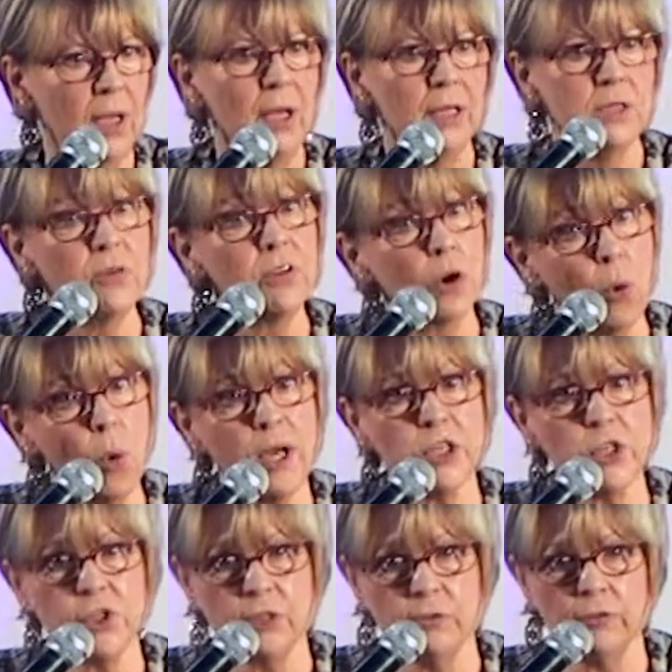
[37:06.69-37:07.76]
So the
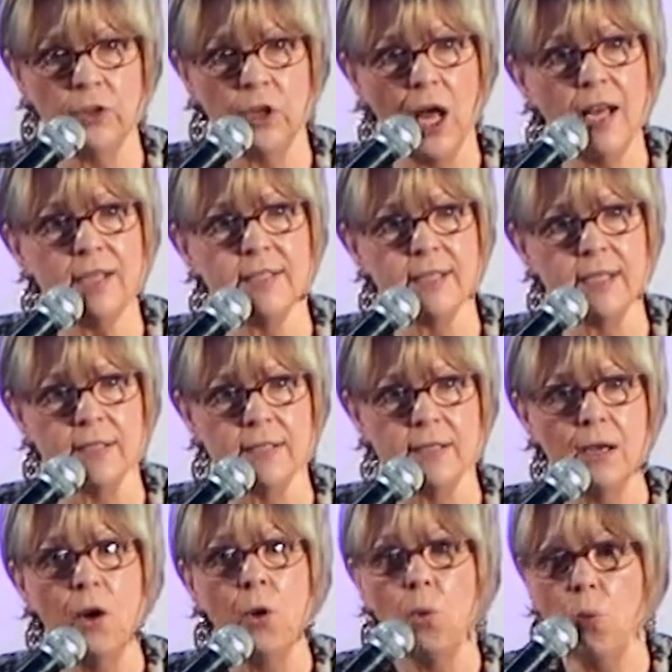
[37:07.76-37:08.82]
question for us is,
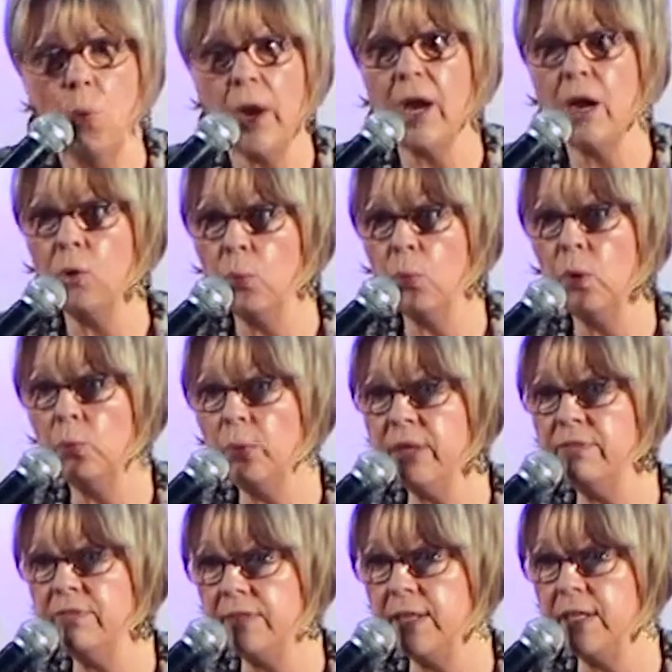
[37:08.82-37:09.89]
where will we
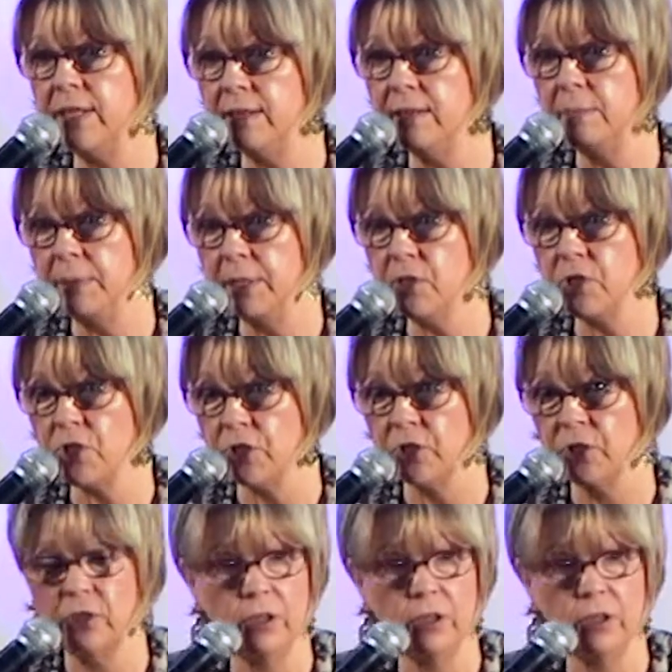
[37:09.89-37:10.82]
fit into the picture?